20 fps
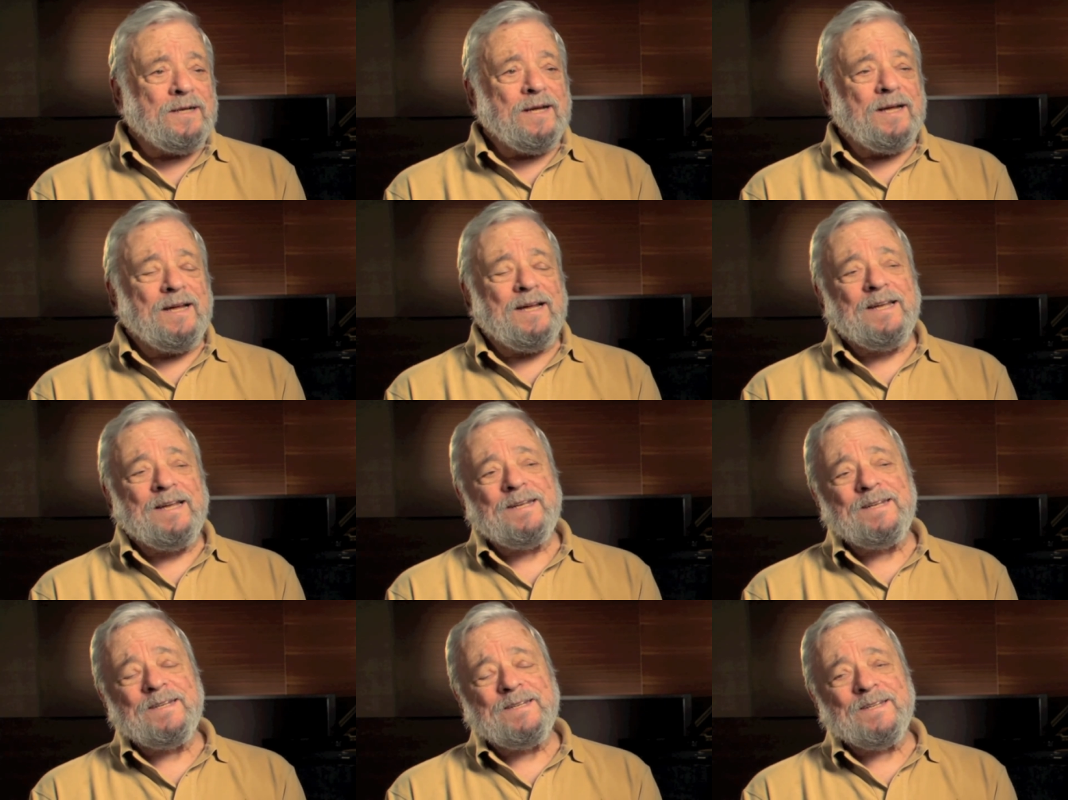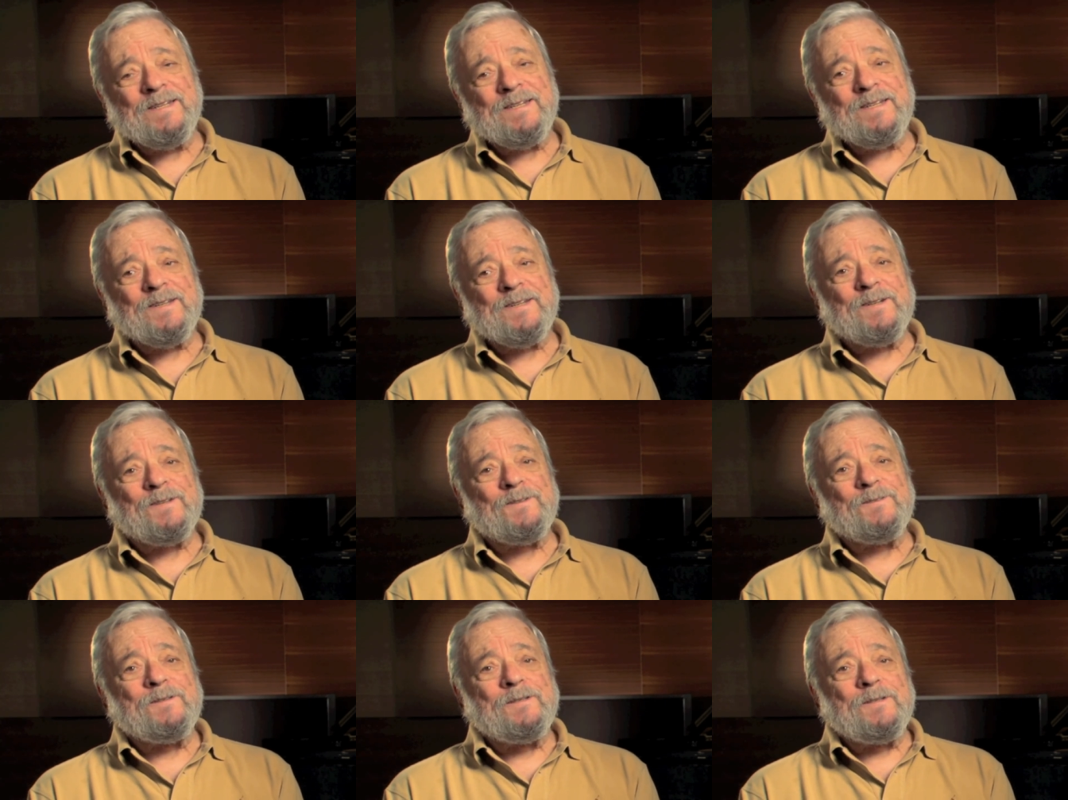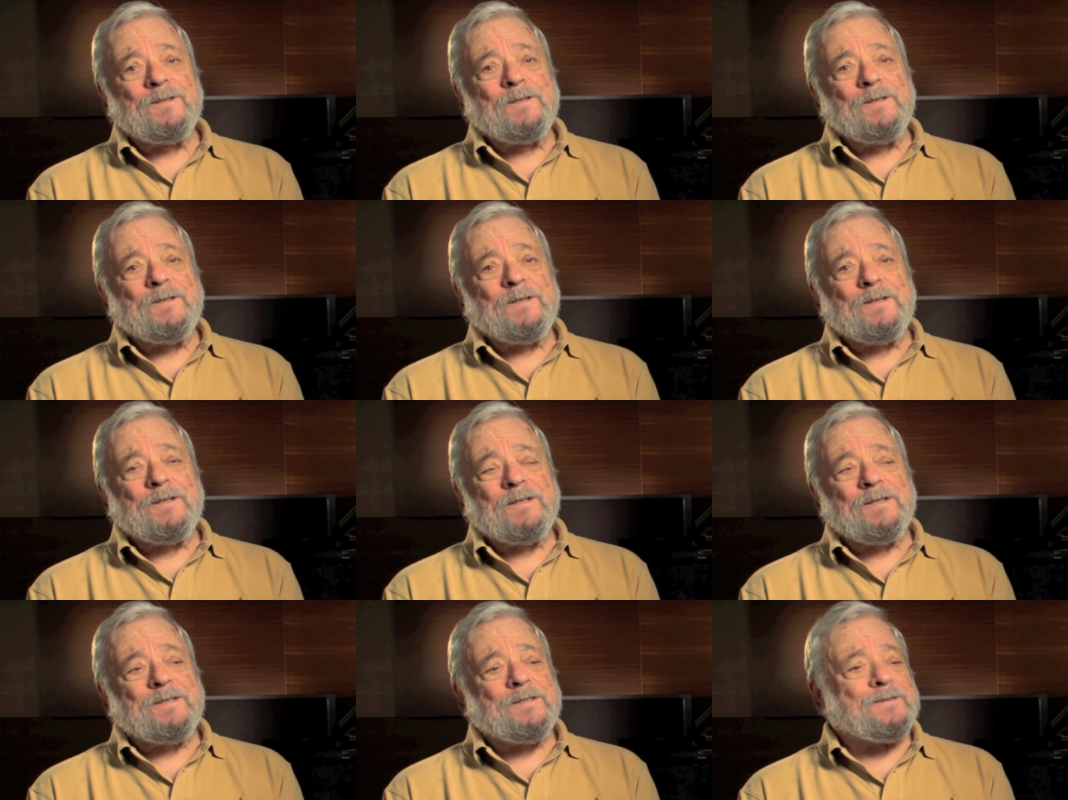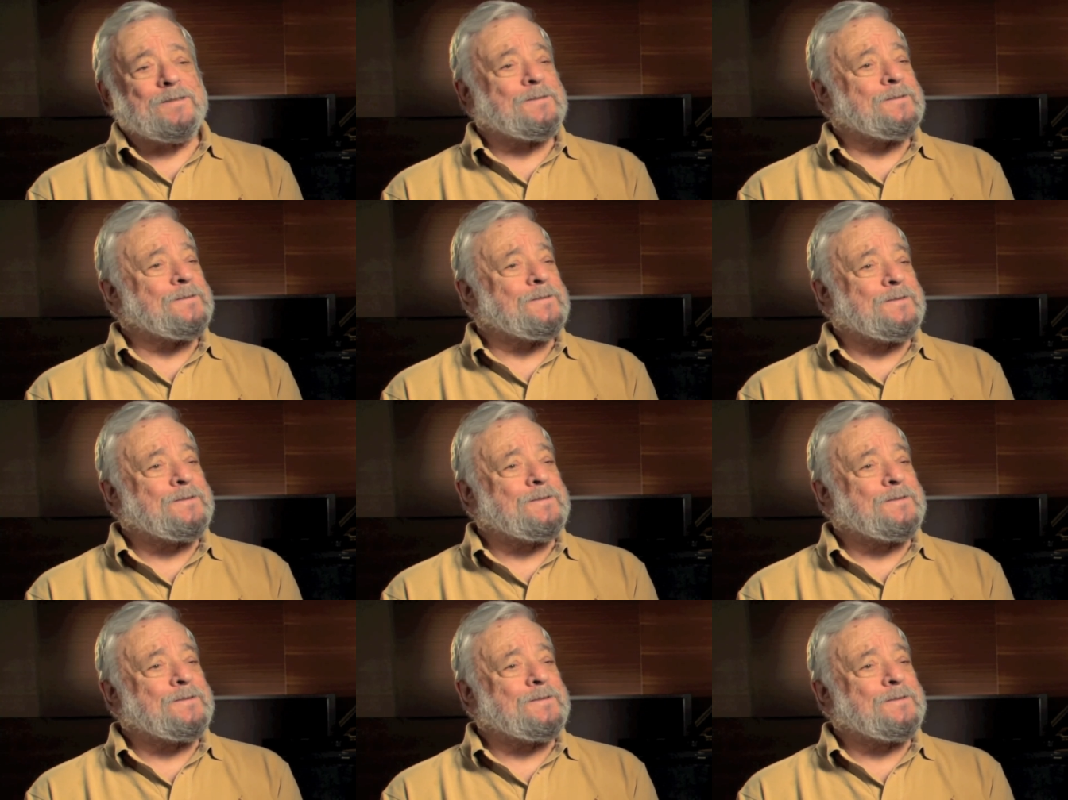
and uh, so uh,